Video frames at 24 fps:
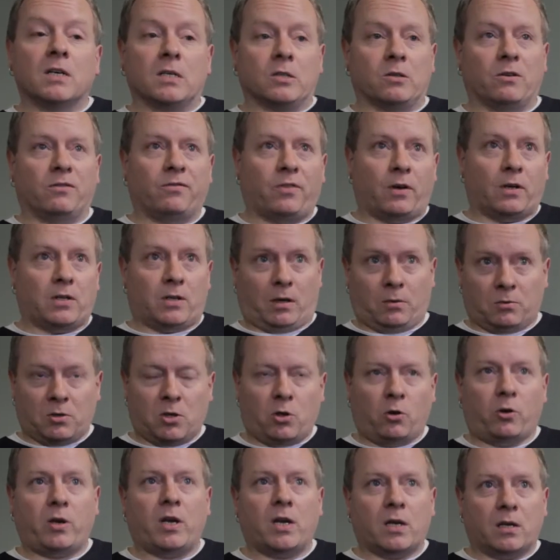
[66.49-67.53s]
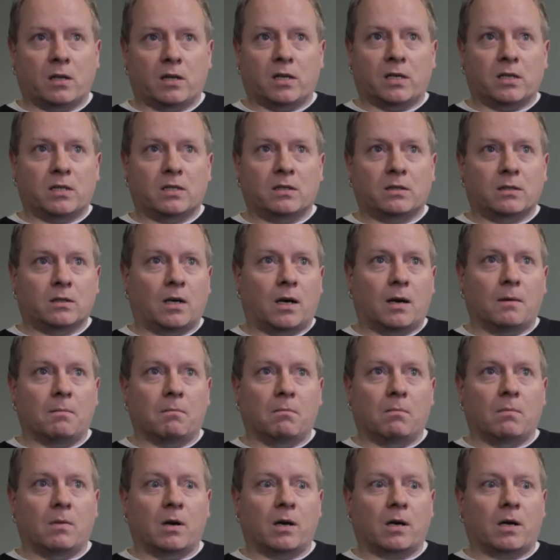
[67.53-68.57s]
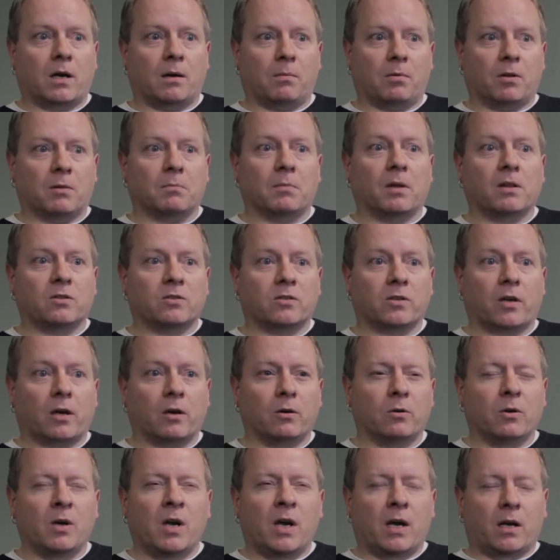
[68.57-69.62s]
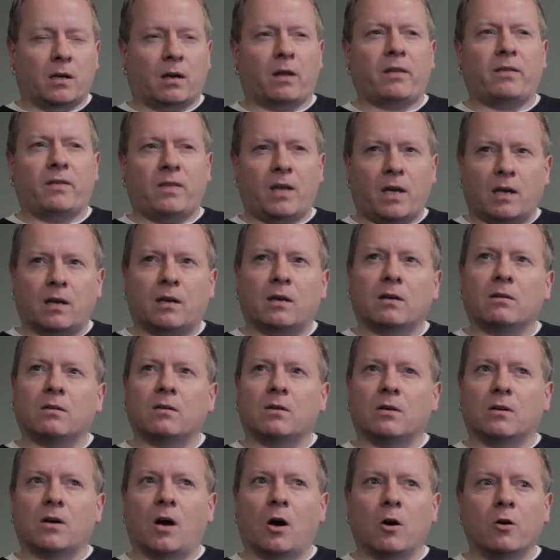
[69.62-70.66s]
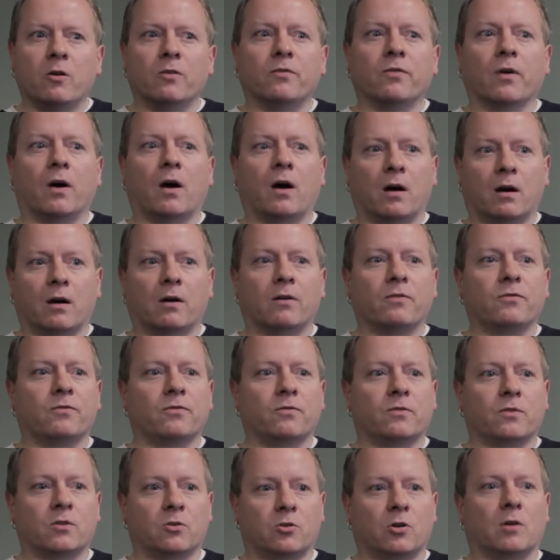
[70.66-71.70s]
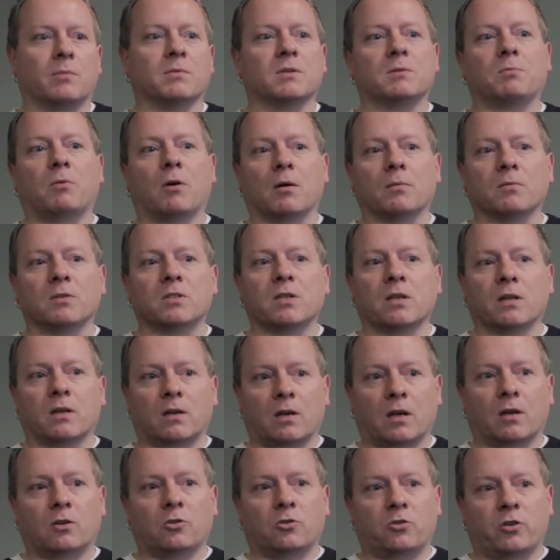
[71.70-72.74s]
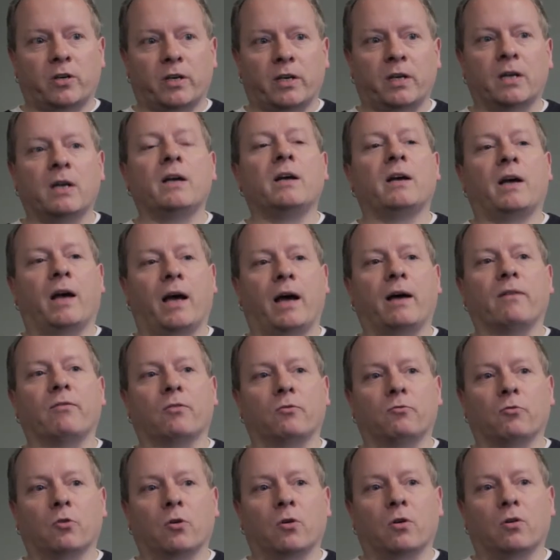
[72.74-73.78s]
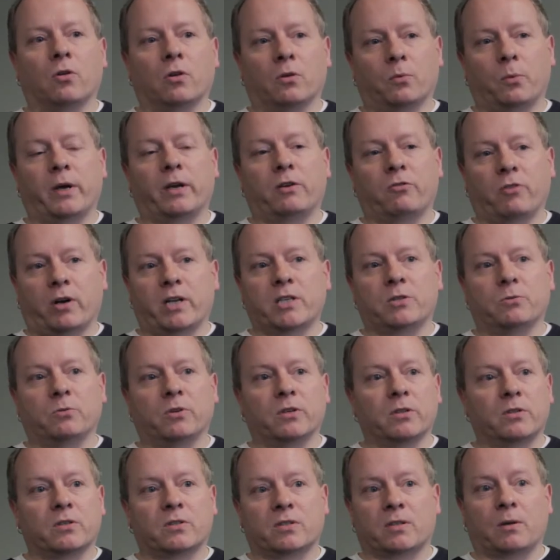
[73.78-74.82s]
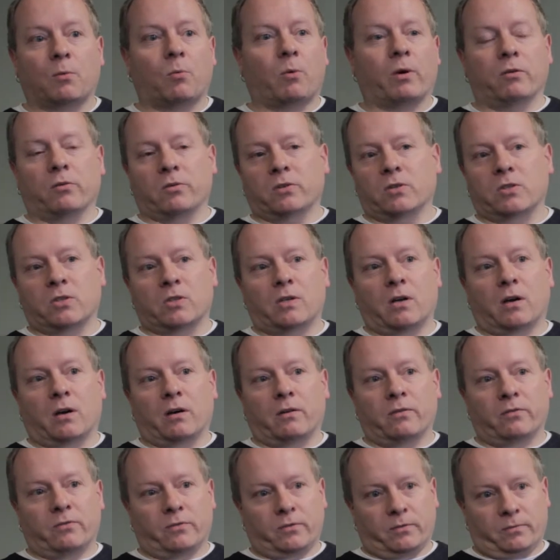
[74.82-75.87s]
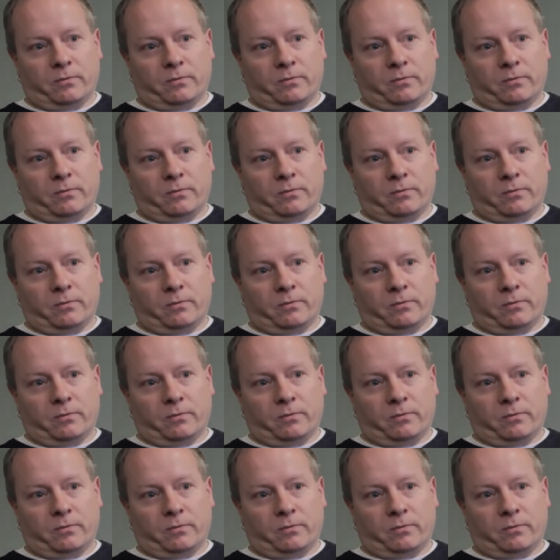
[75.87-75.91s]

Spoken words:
So in fact, I was looking at this a couple of months ago, and I think over half the drama departments in the country have a Royal Holloway graduate somewhere on the staff.